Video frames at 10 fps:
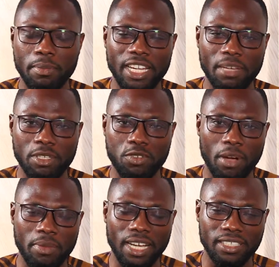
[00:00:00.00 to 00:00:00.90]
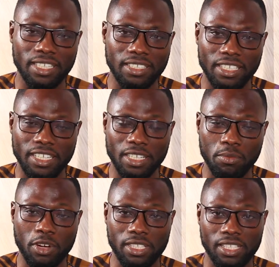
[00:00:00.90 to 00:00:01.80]
My name is Kwabena Chenche
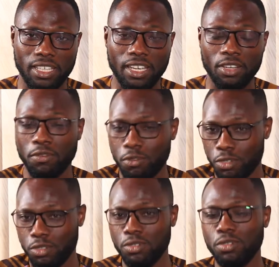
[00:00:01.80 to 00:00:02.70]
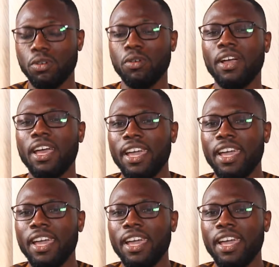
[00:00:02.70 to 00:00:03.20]
Hineboating, and of course, you do know